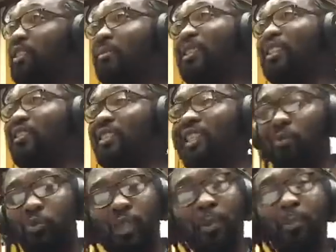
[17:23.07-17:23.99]
I mean,
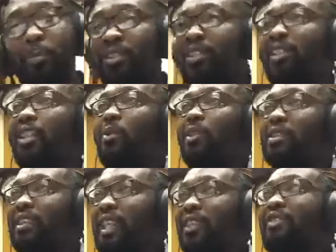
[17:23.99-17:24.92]
we are putting
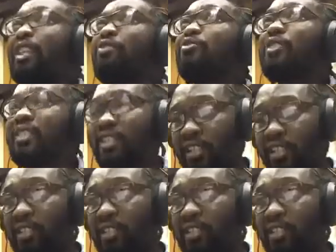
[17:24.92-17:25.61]
ourselves at risk.